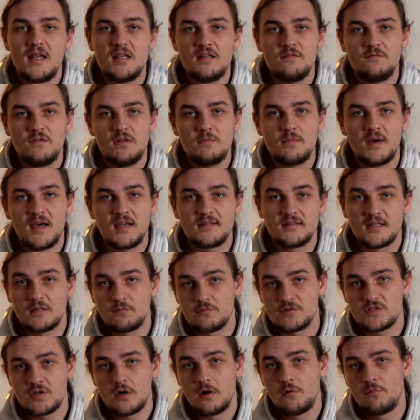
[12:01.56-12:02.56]
ADV bike that
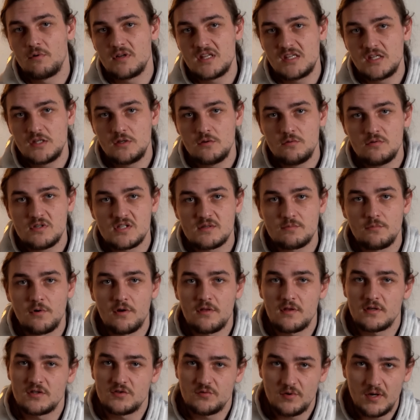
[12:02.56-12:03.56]
was already used more
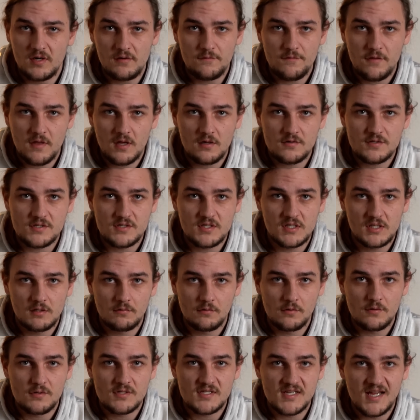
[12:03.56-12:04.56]
than 12,000
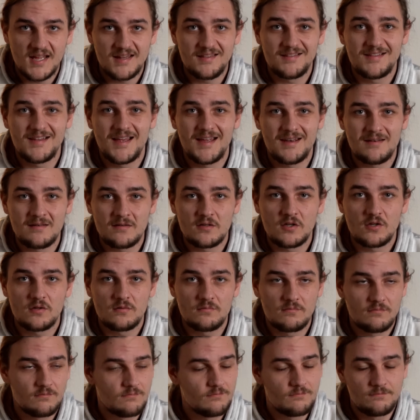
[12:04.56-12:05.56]
euros and then
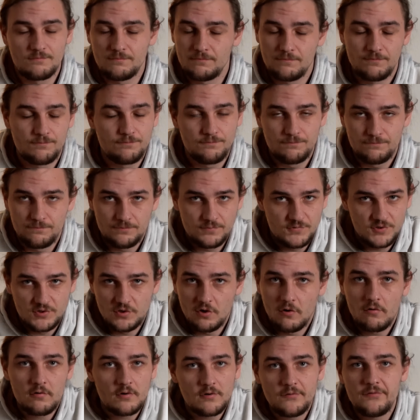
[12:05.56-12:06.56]

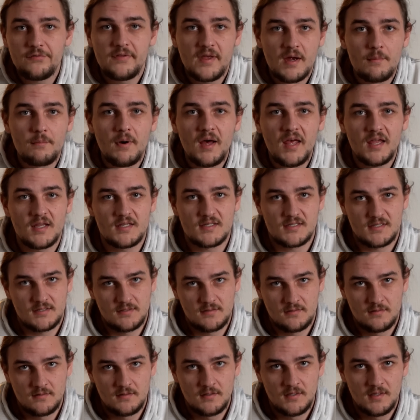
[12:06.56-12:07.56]
totaled their
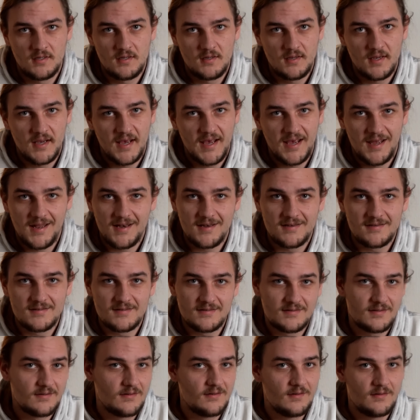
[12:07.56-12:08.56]
bikes.
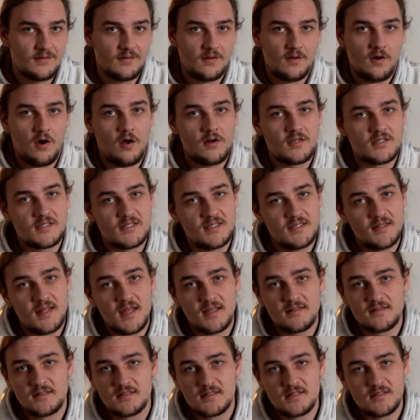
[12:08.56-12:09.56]
And honestly,
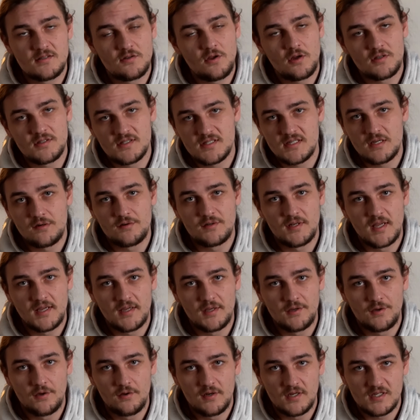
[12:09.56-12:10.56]
that does not sound
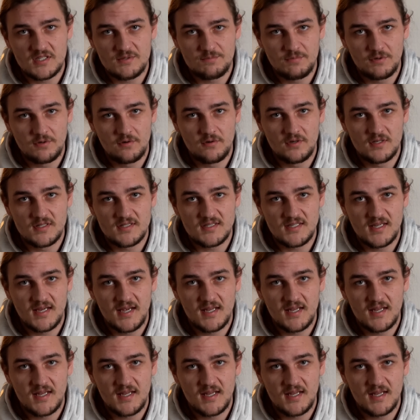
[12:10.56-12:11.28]
like a good experience.